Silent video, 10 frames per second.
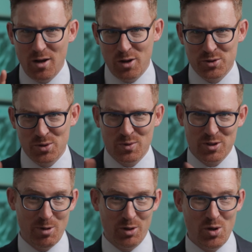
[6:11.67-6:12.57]
Also, a
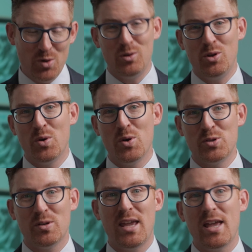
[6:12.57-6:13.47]
small note,
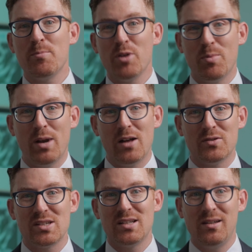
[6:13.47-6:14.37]
Logos can be
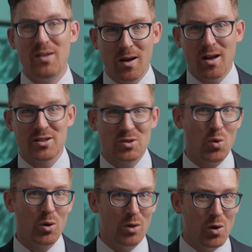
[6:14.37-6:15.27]
pronounced Logos
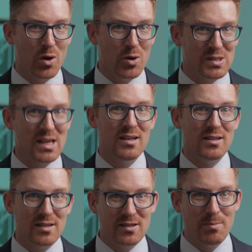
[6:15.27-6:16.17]
or Logos.
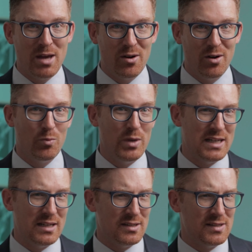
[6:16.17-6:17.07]
Doesn't matter. We
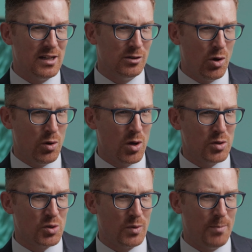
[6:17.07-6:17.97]
tend to say
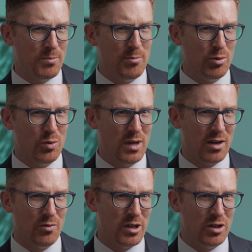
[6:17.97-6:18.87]
Logos around people who
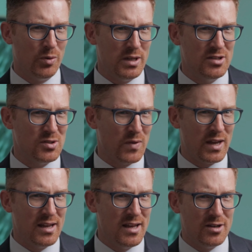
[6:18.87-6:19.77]
can't read Greek, so
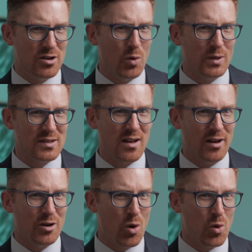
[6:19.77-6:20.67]
they know it's
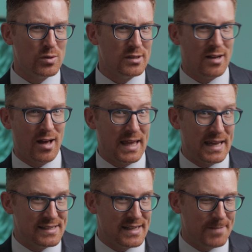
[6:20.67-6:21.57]
got O's and not
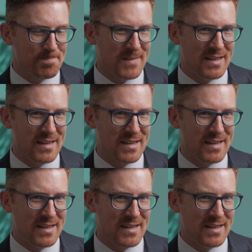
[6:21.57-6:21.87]
A's in it.